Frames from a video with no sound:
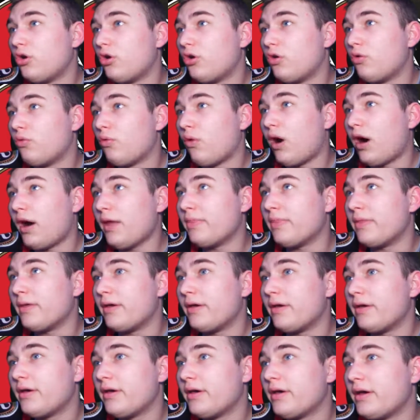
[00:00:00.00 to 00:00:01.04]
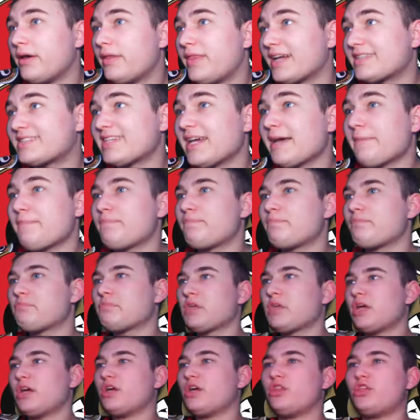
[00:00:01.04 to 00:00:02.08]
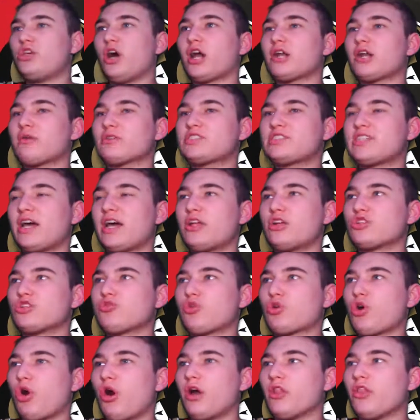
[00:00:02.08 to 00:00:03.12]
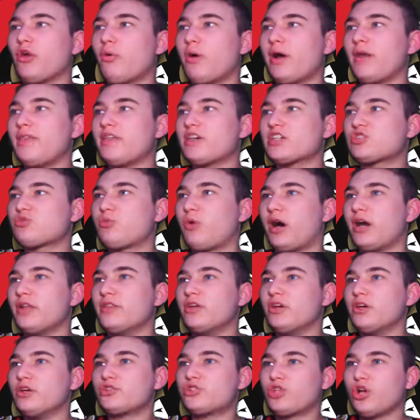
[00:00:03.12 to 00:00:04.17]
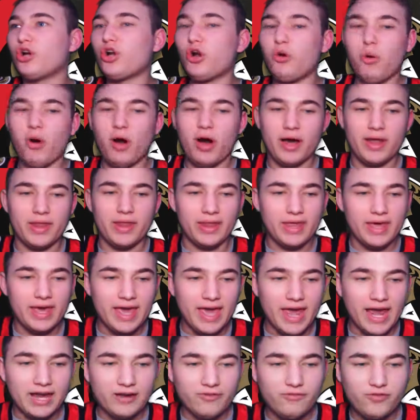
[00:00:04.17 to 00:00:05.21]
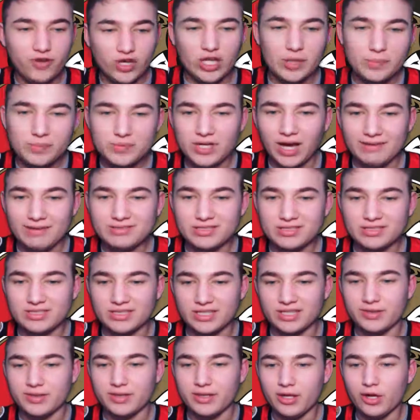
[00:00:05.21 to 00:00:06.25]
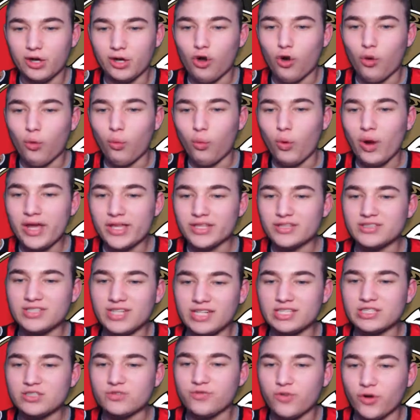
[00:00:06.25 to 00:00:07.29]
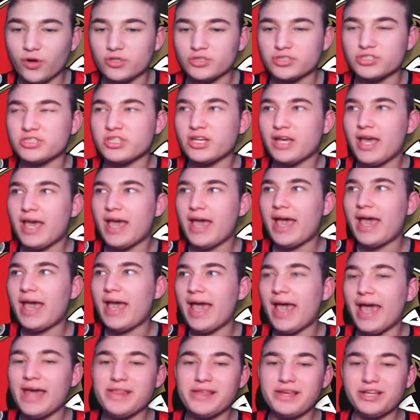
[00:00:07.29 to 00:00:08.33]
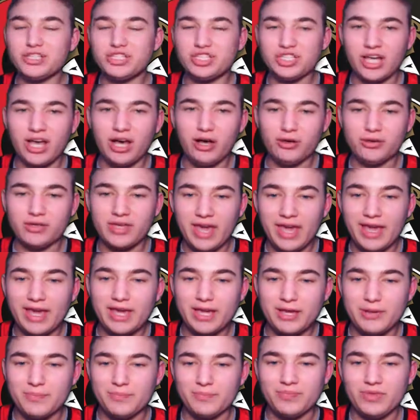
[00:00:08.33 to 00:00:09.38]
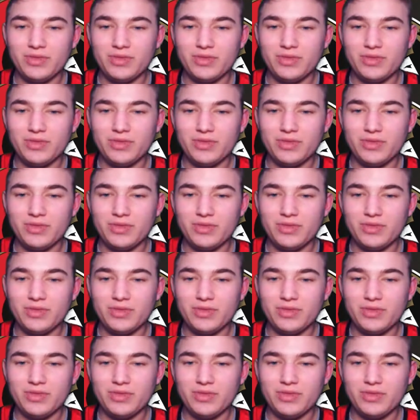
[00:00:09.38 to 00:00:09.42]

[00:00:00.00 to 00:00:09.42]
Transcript: 1. That's it. The Ottawa Senators will go on to win this one 2-1. And Philip Gustafson wins his first NHL game